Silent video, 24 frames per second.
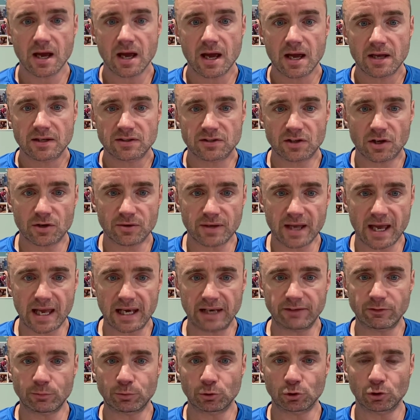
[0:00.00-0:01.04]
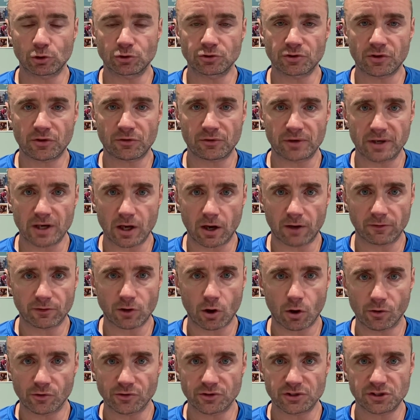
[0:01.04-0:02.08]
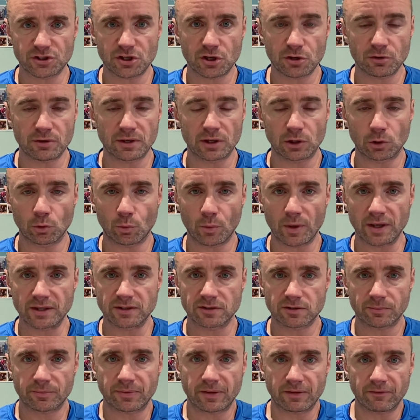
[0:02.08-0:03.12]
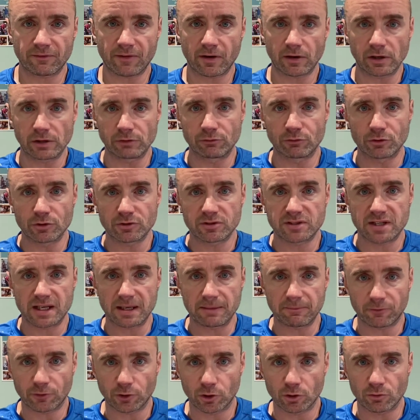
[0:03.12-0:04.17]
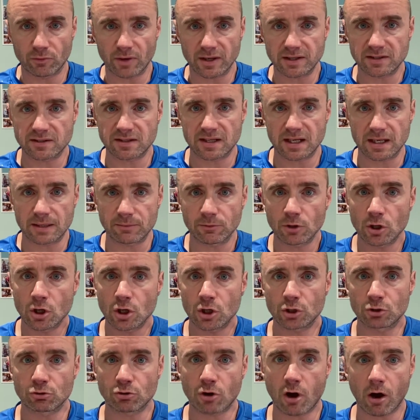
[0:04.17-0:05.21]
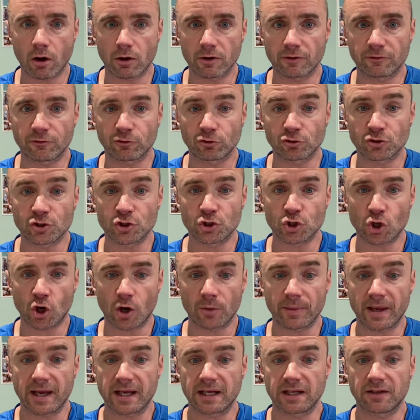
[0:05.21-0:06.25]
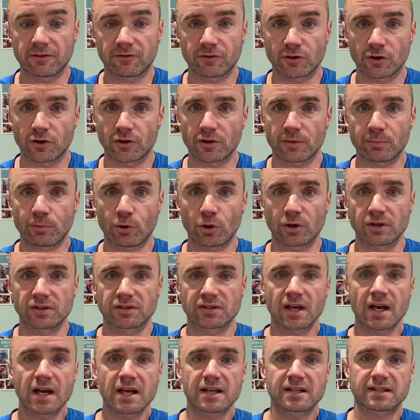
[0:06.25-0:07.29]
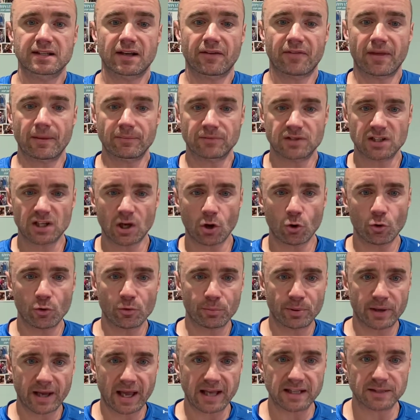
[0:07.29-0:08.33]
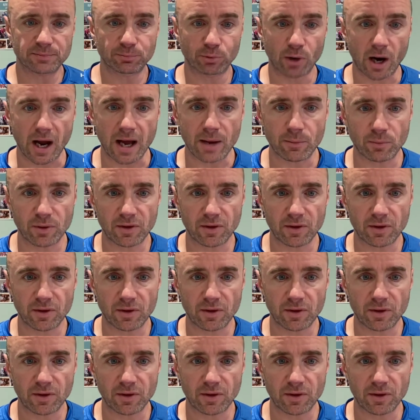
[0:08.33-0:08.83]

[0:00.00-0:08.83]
So yeah, Liverpool under 3.5 goals, a 2-0 win, something very routine for a Reds team who can't afford to drop any further points. Southampton go up against Brighton.